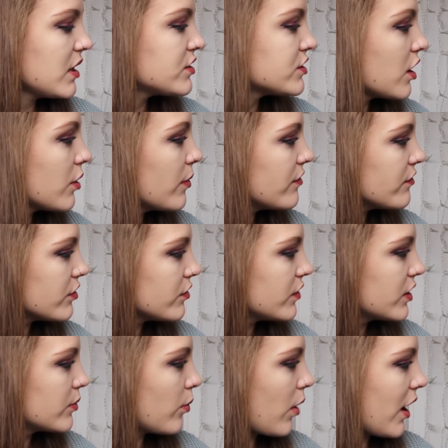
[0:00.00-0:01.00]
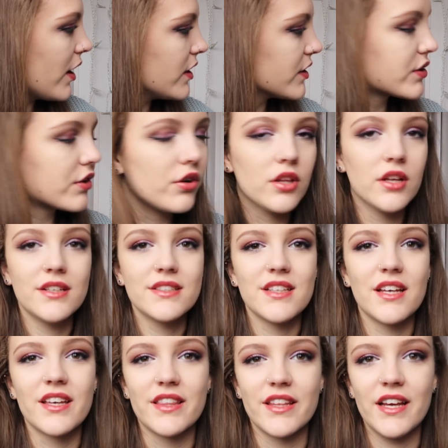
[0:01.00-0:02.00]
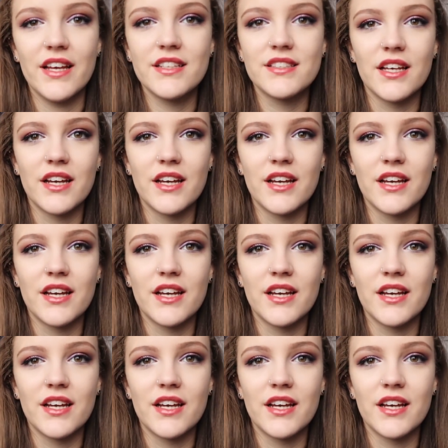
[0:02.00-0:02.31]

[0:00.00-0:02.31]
So I went for really wild colours like this.